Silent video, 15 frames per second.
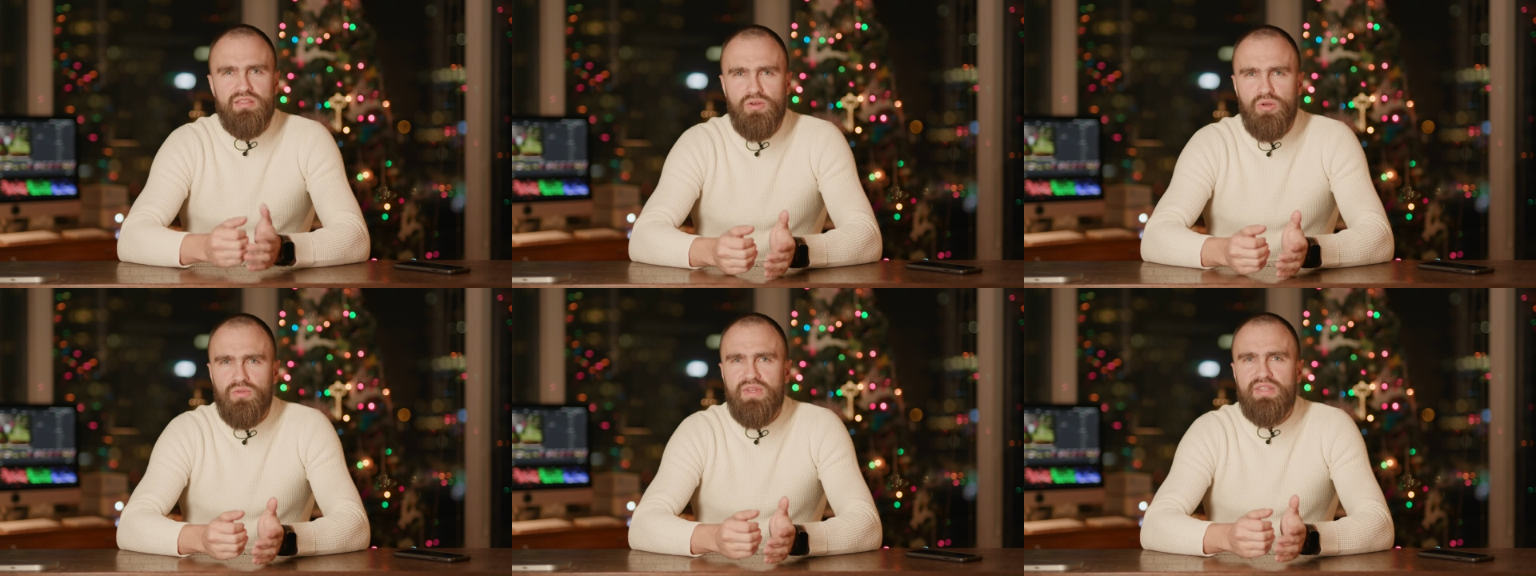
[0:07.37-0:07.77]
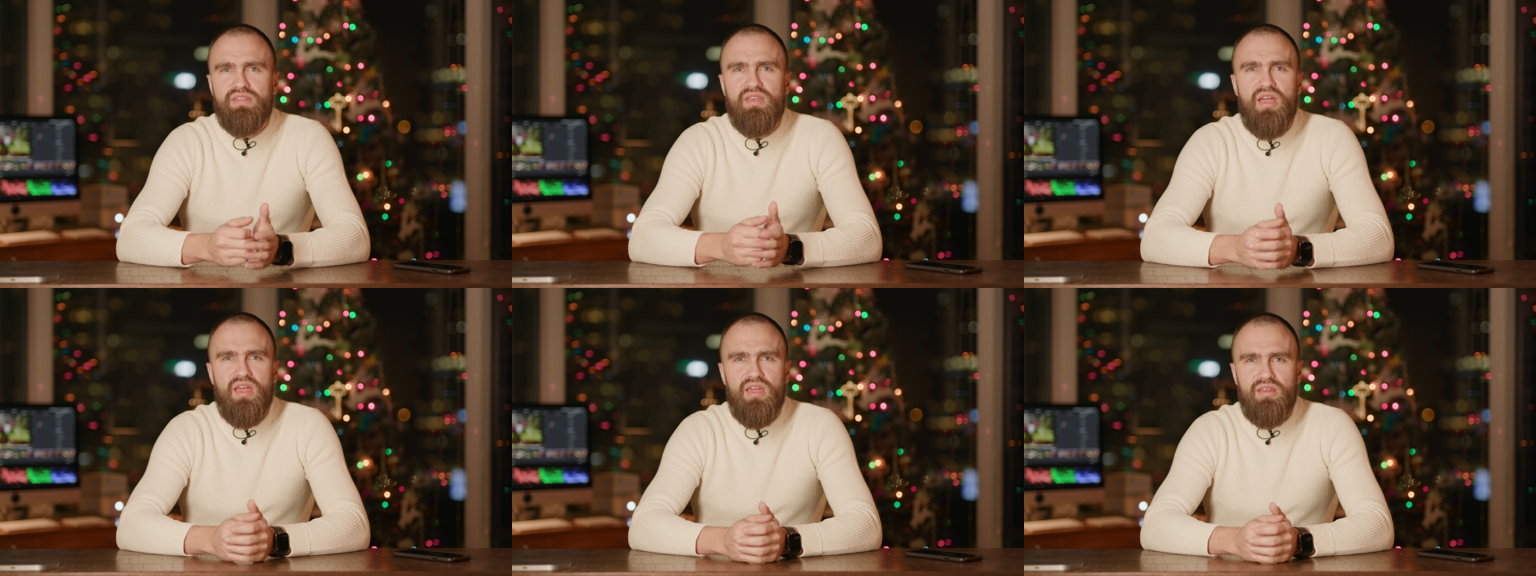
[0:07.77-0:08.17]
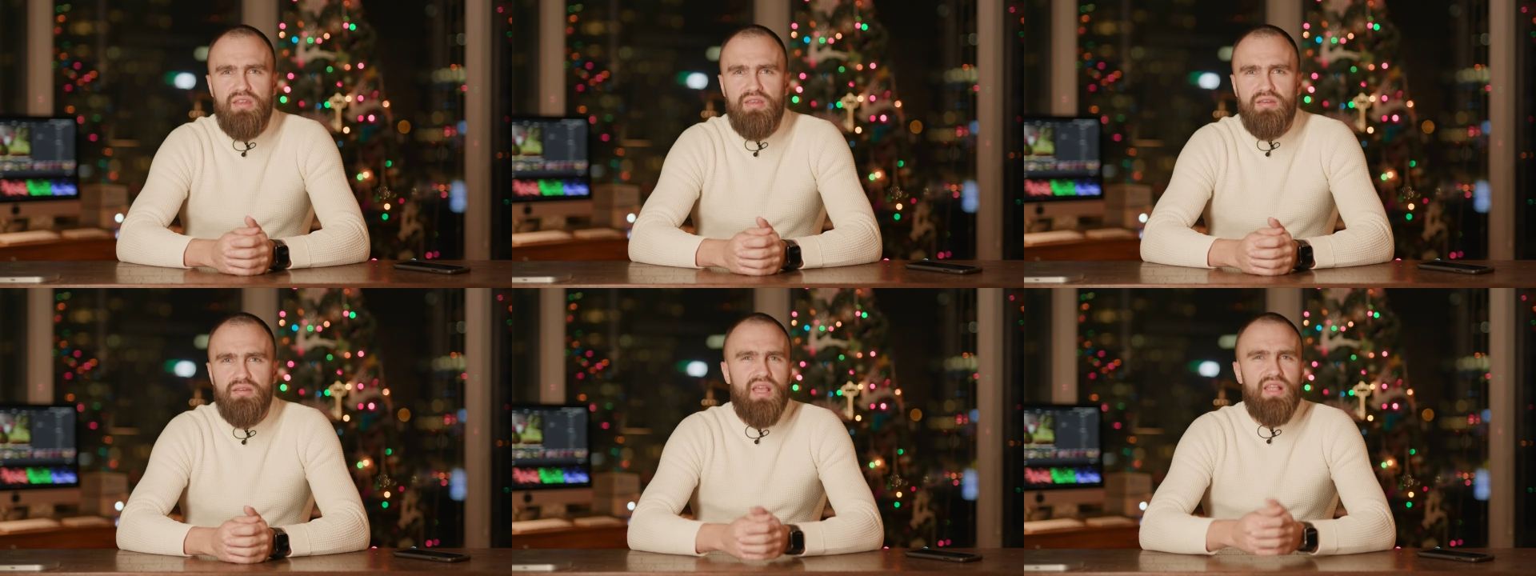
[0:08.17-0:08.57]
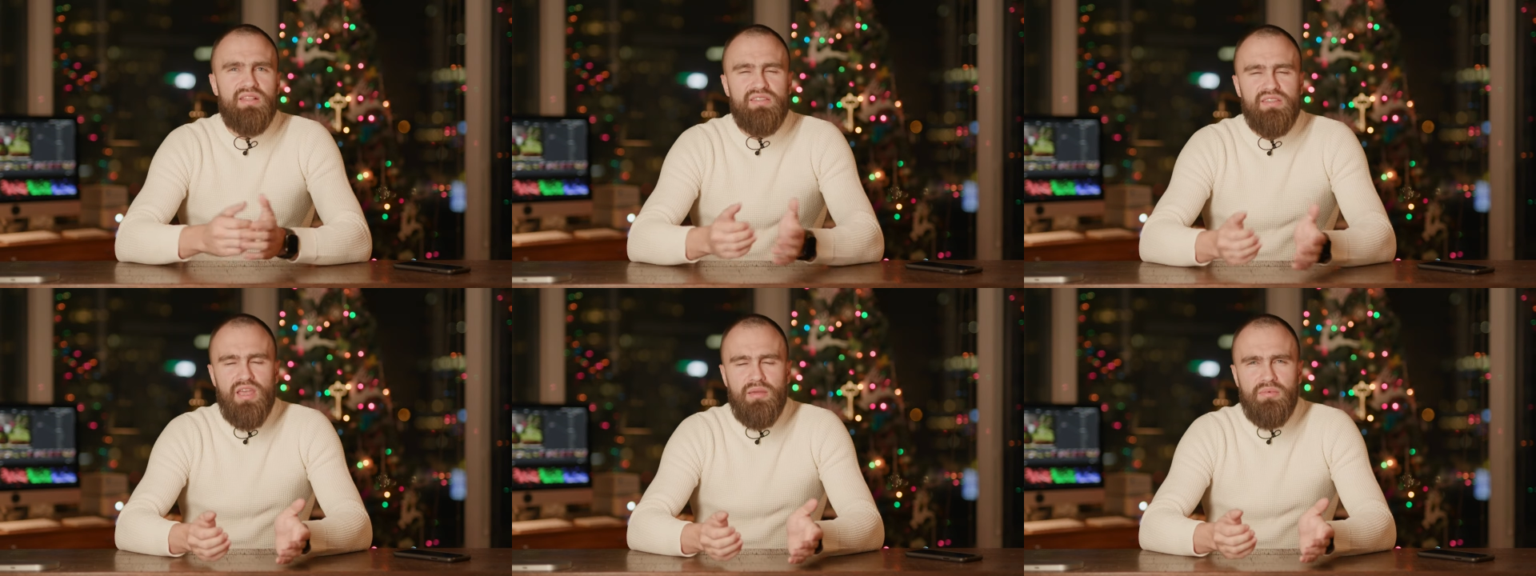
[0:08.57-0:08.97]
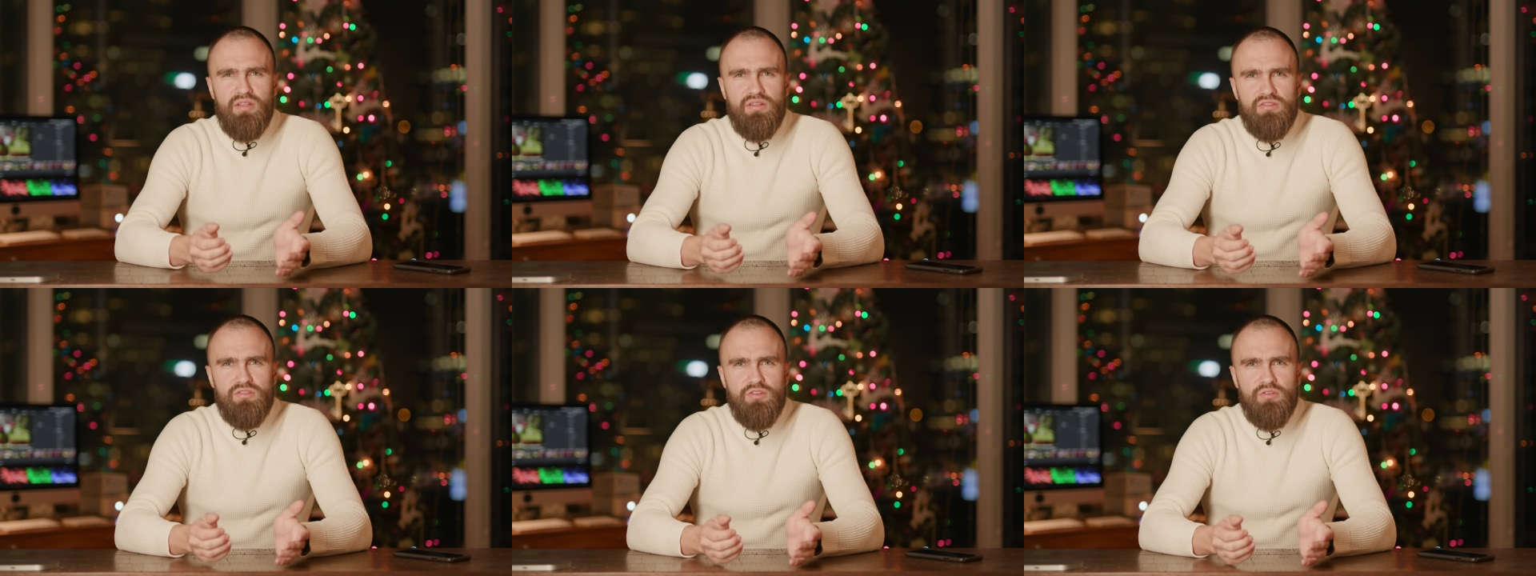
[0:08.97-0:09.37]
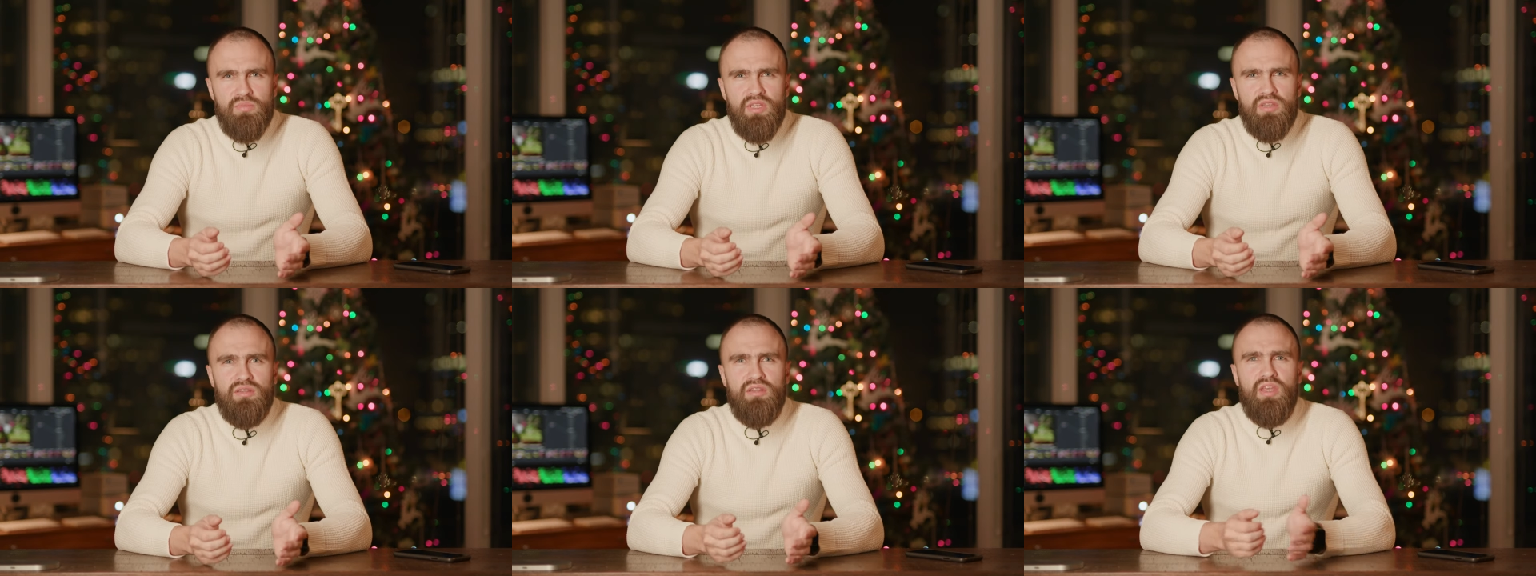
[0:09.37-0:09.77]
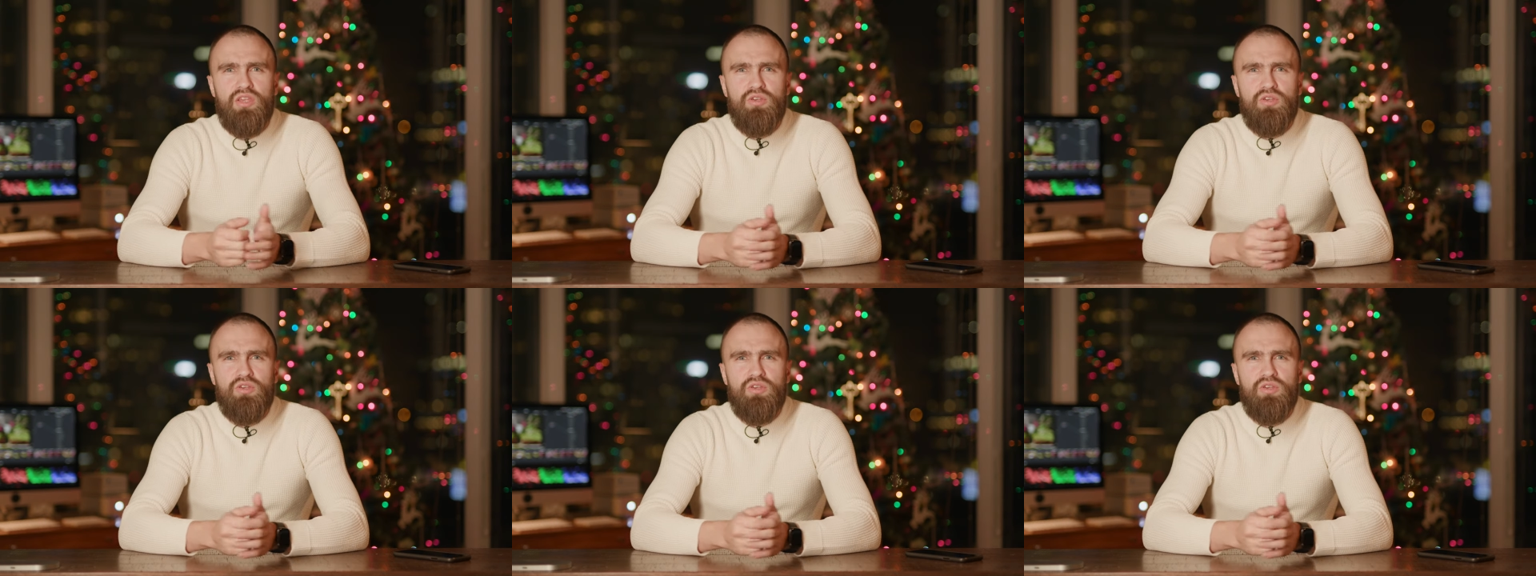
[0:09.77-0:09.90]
is always a headache. It's time consuming,